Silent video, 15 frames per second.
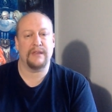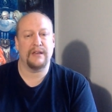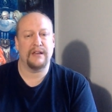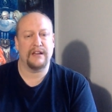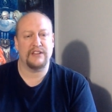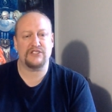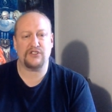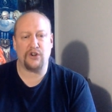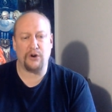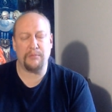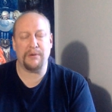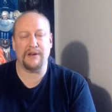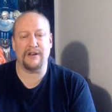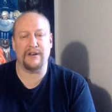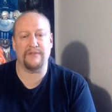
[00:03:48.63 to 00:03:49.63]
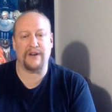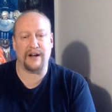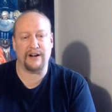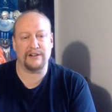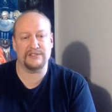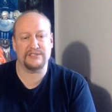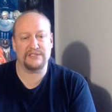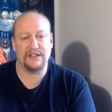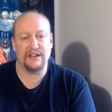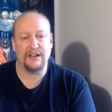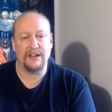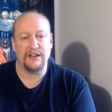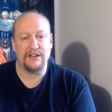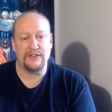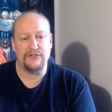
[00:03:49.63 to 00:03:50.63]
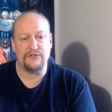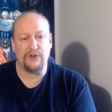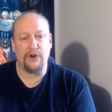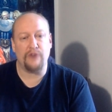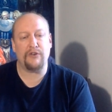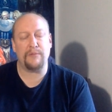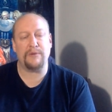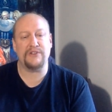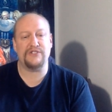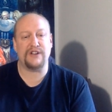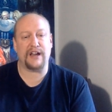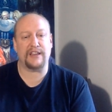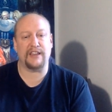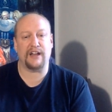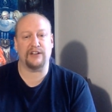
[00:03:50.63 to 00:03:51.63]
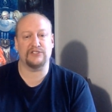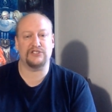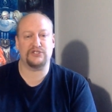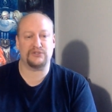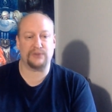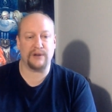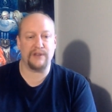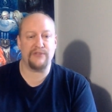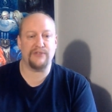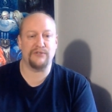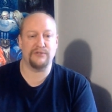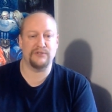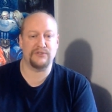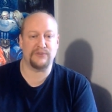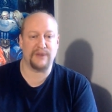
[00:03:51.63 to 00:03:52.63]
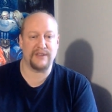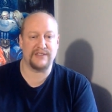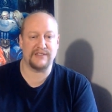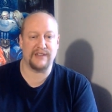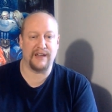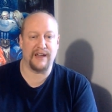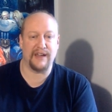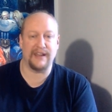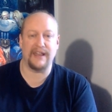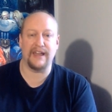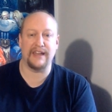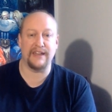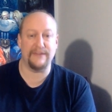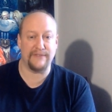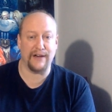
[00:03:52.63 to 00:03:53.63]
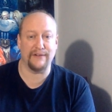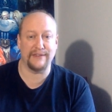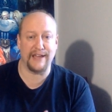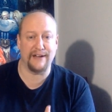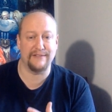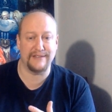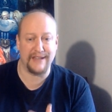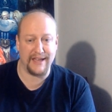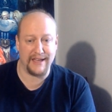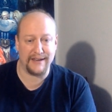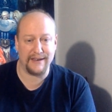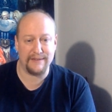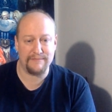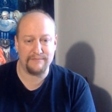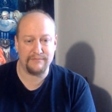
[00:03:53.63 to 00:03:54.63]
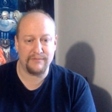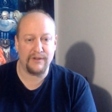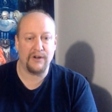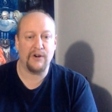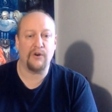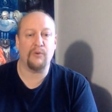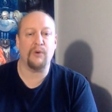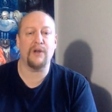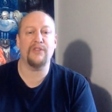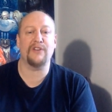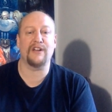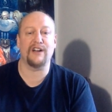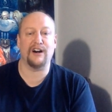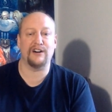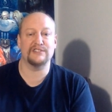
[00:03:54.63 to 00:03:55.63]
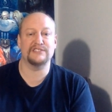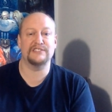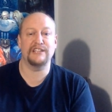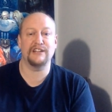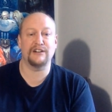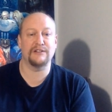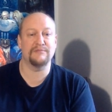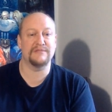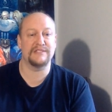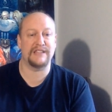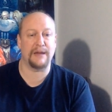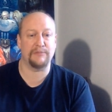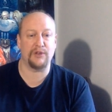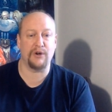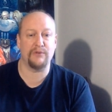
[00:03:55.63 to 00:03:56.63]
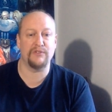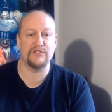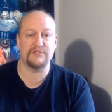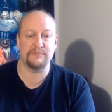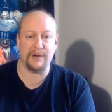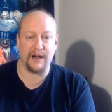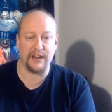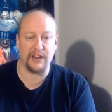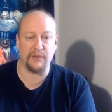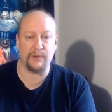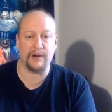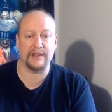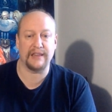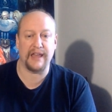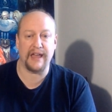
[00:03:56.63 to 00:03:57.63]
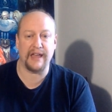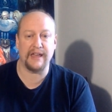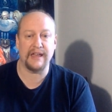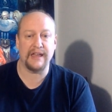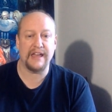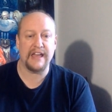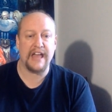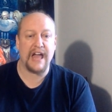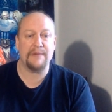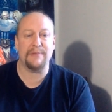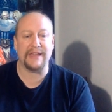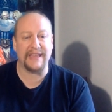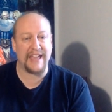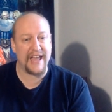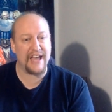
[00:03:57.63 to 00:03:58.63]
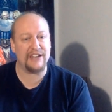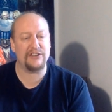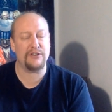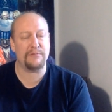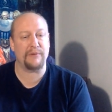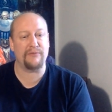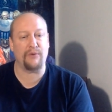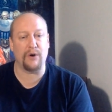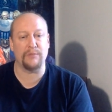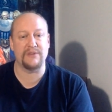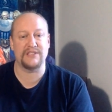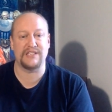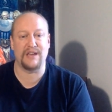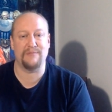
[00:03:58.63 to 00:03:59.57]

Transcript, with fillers: A scorpion of ours, drove a projectile straight through his right side, and he fell down dead. One of the Gauls near him stepped over his body where it lay and began to perform the same